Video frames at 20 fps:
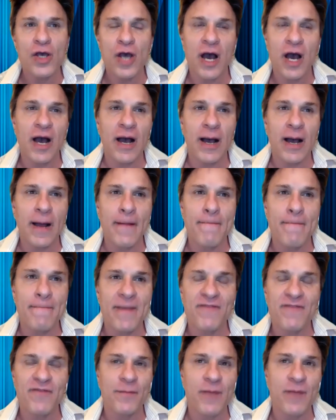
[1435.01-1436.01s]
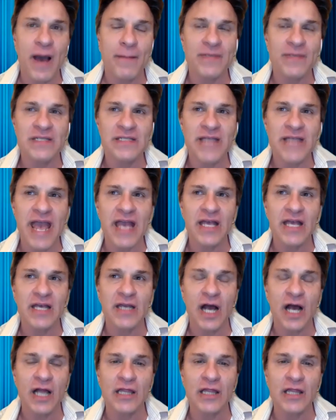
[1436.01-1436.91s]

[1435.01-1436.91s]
um, if I'm not mistaken.